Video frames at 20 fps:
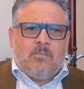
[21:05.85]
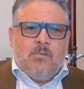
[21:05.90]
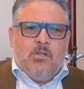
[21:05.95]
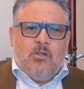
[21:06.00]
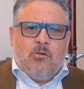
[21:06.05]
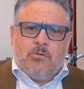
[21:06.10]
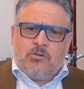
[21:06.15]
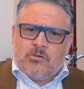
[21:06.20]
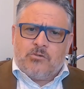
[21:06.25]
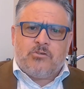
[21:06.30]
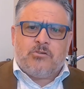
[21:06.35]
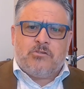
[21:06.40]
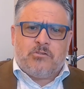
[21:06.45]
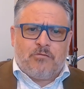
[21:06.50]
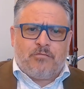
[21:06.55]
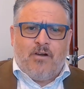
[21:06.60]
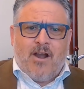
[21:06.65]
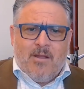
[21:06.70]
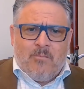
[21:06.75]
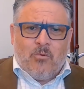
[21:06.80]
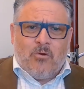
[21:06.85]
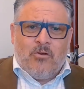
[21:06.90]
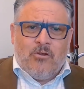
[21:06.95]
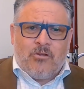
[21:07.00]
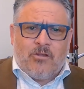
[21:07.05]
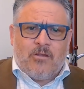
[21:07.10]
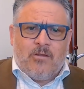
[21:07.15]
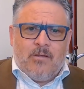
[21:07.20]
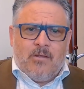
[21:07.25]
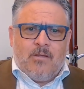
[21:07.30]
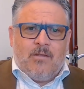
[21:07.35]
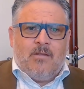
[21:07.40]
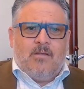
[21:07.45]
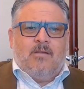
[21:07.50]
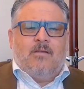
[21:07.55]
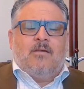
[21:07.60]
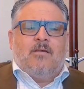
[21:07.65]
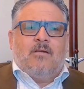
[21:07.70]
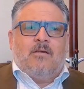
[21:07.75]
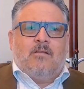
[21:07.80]
You introduce a framework
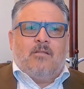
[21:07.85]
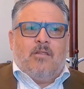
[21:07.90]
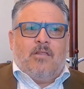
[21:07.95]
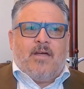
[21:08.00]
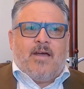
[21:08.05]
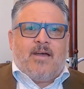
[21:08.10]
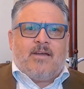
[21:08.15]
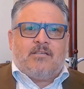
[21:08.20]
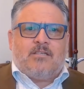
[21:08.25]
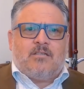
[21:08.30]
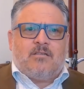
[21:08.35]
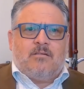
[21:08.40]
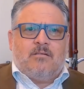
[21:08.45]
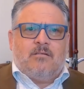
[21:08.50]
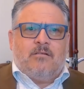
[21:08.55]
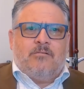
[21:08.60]
that